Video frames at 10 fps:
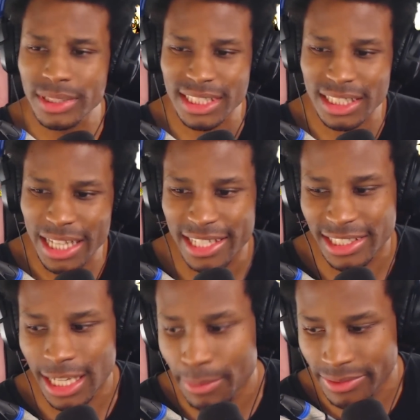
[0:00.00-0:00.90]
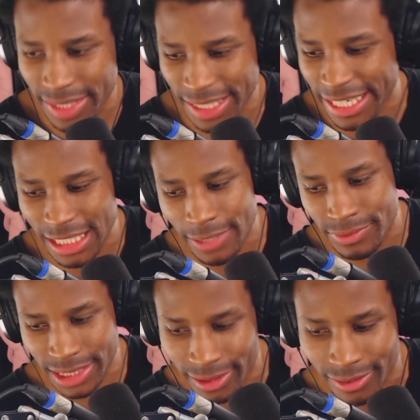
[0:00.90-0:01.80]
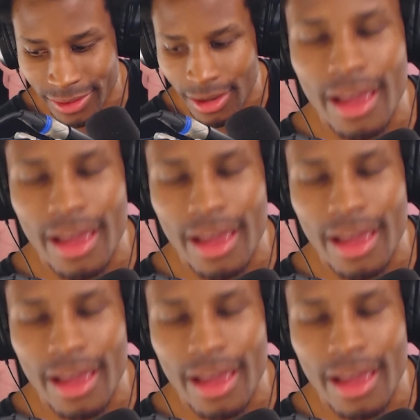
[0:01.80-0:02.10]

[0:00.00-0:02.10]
was the last time I've seen LF Cell?